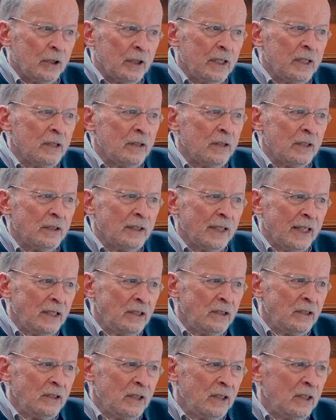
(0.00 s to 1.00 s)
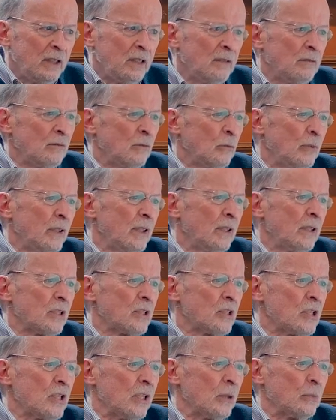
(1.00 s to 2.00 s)
in the
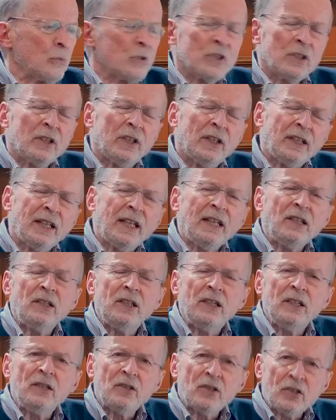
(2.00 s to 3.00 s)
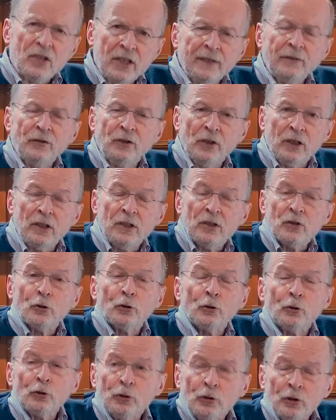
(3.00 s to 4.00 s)
1970s,
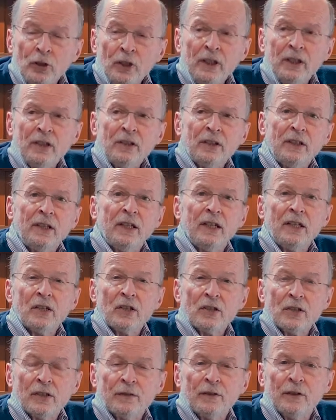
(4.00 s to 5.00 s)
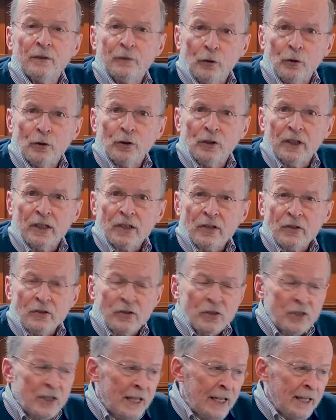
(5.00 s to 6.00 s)
early in the days of Vocal
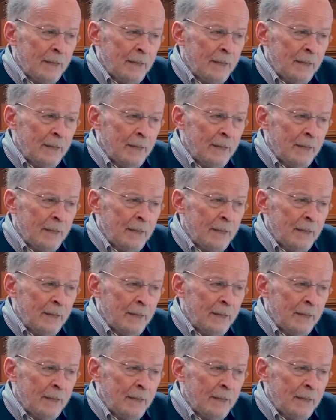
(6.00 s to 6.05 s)
Essence,